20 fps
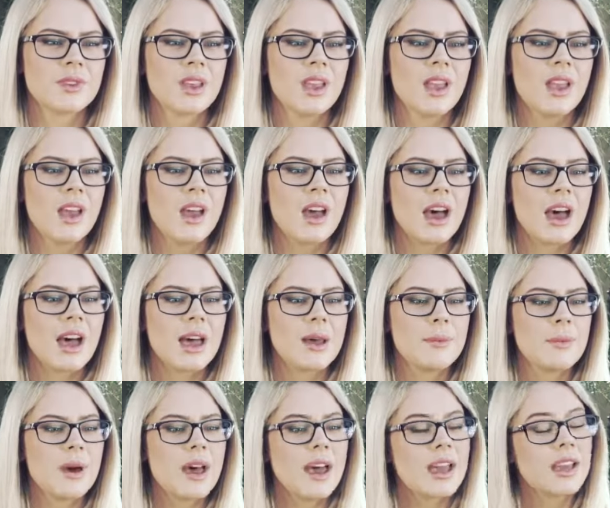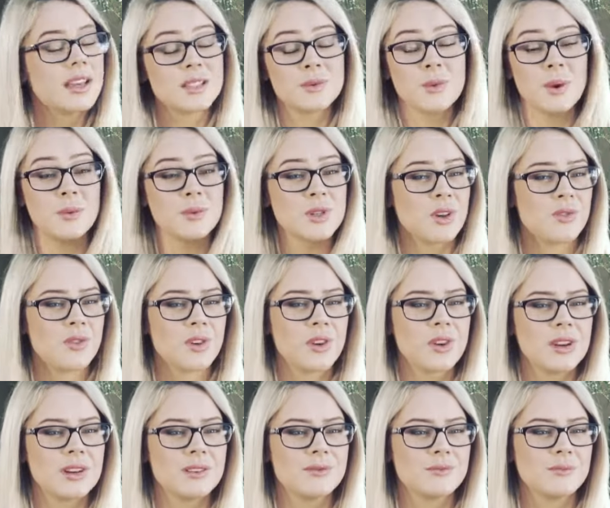I swapped over
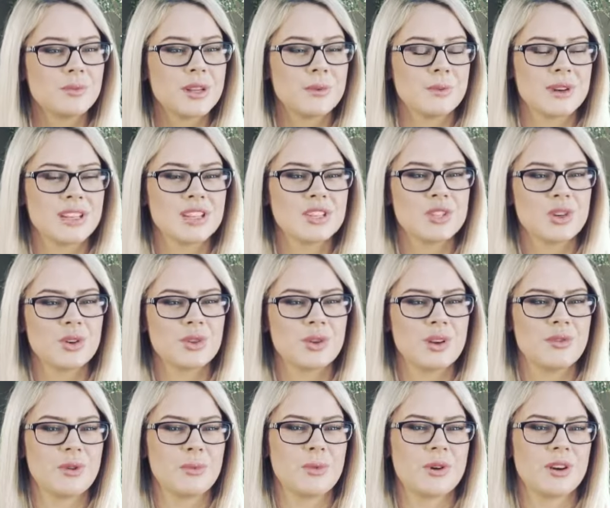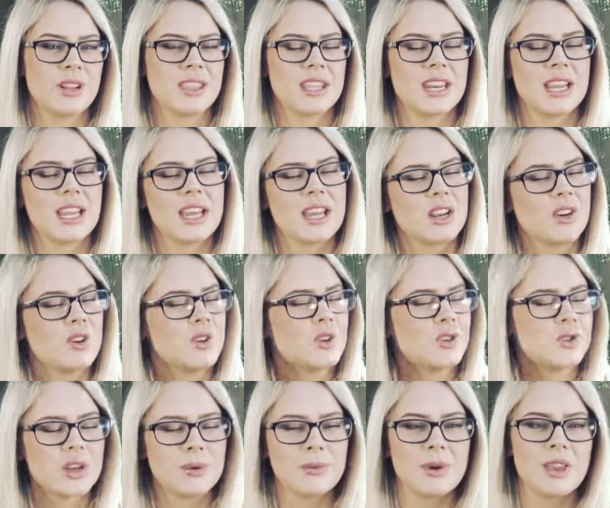and pretty much told everybody that I had a new
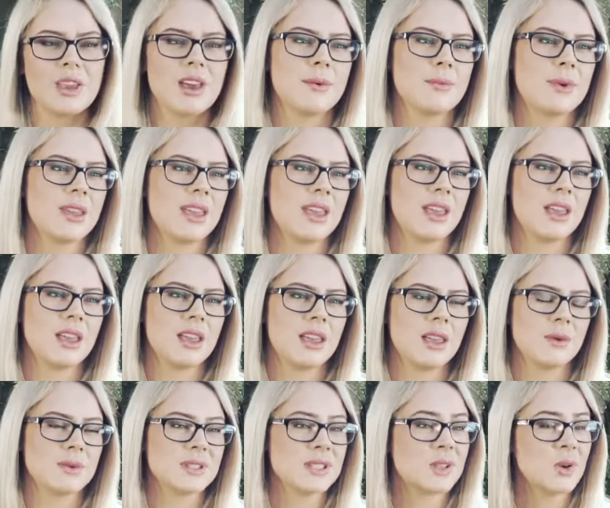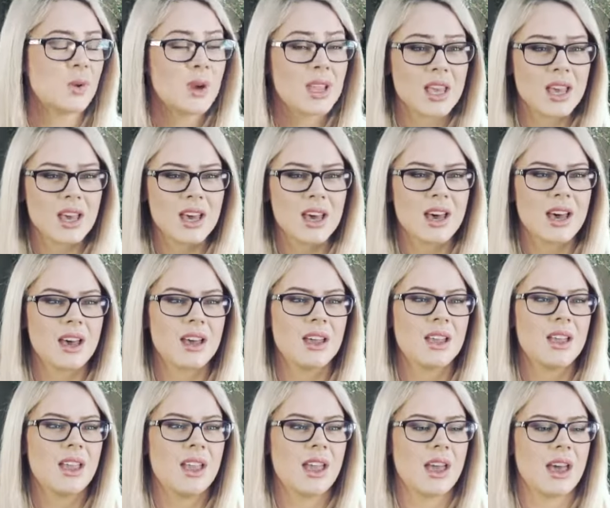treatment coming. It was quicker,
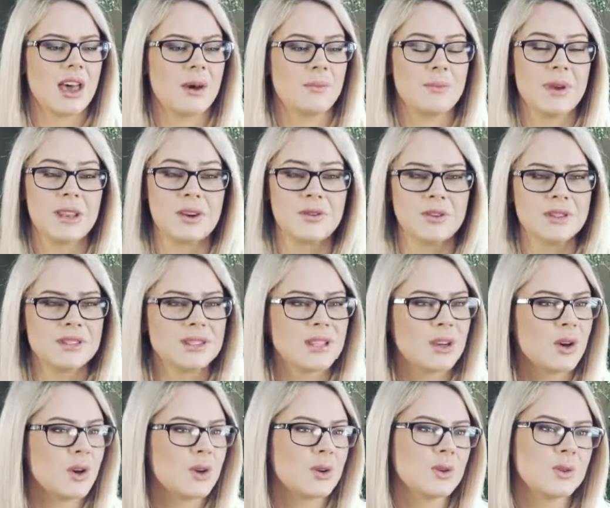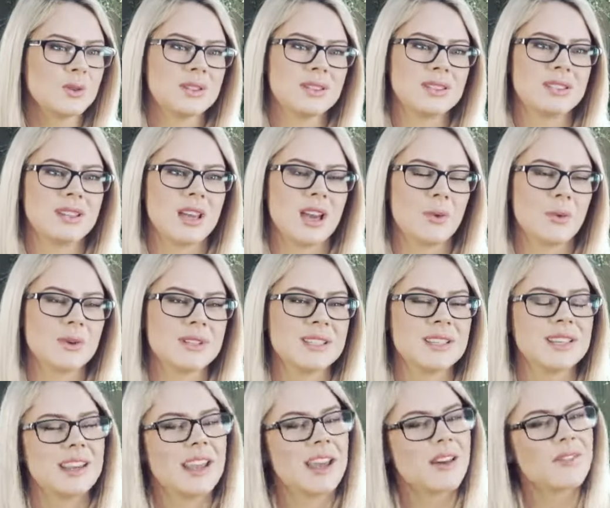better results. I wasn't
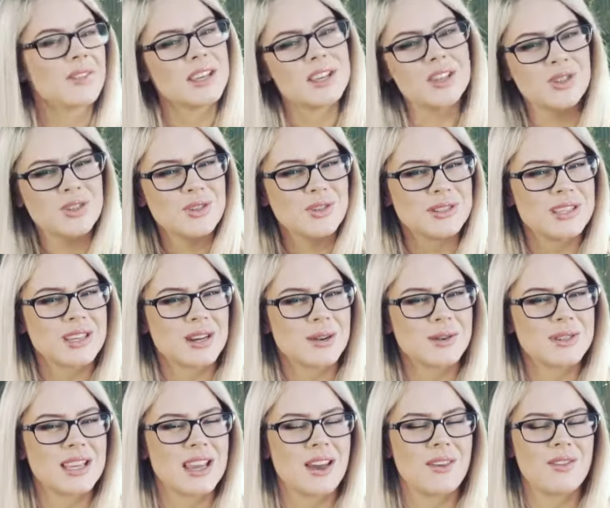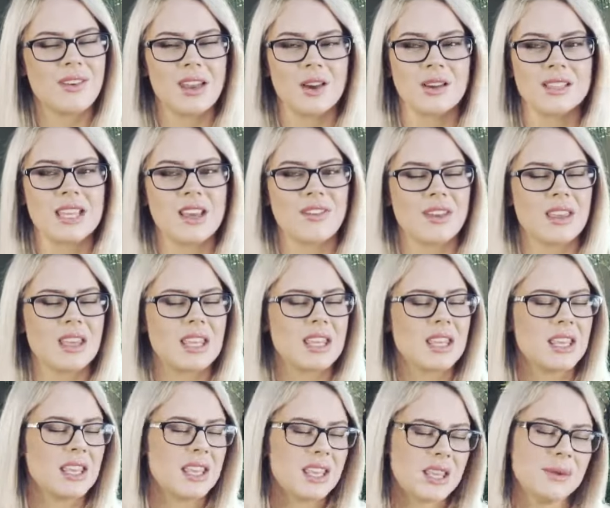going to have the issues that I was having. I was having
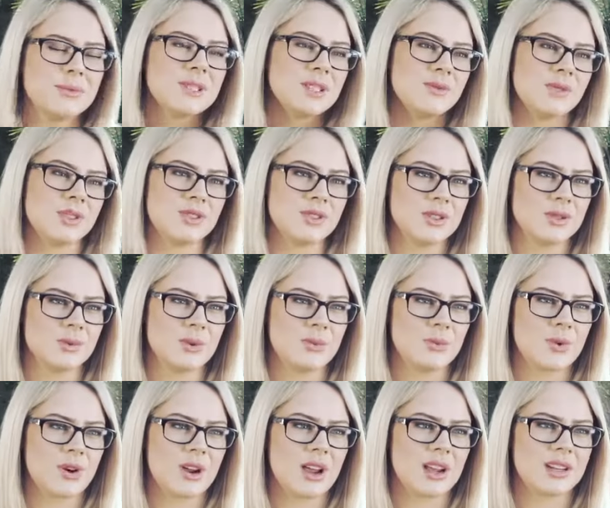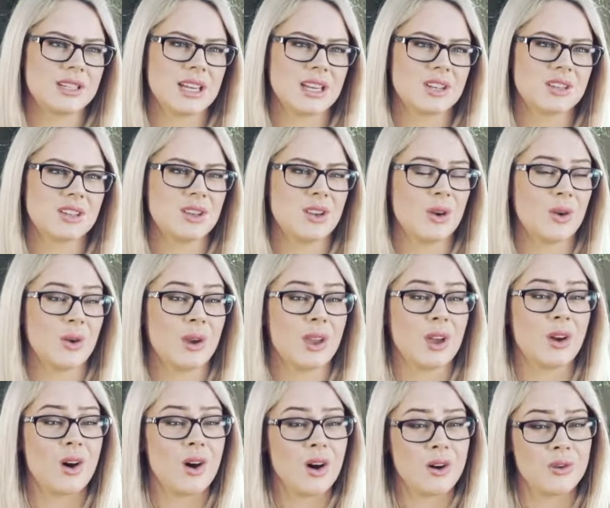heaps of issues with product actually
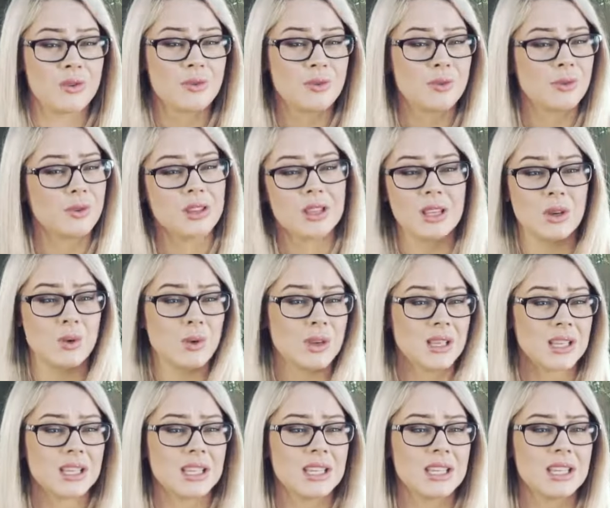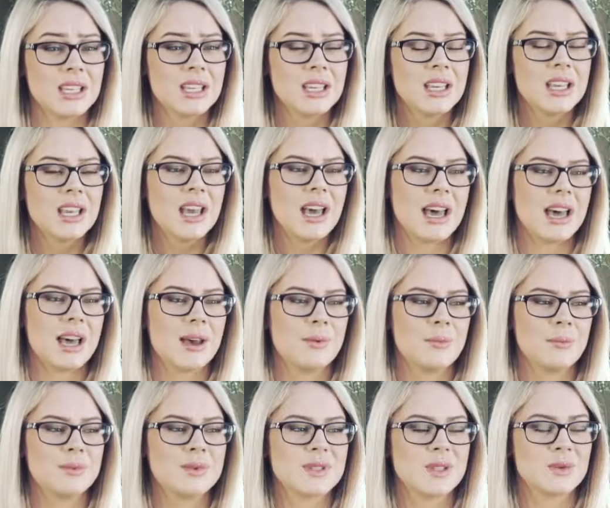going off really quickly.
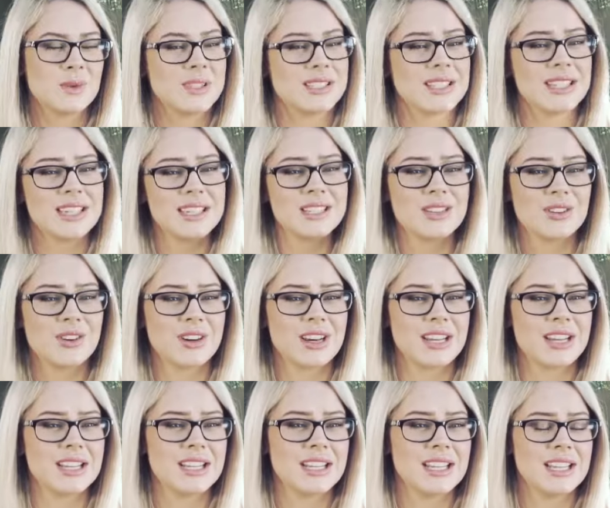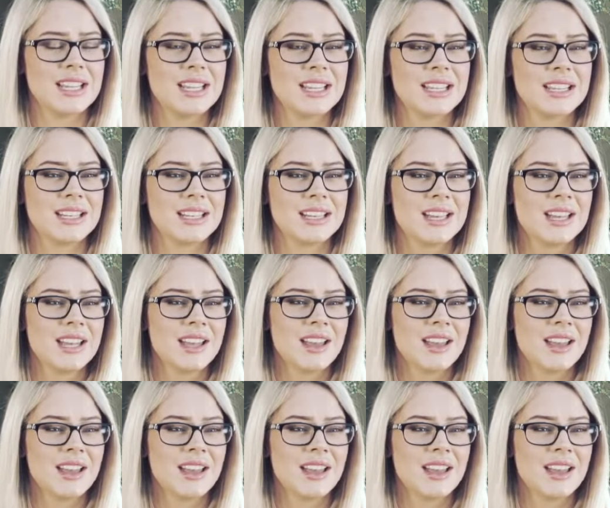So once I integrated it in,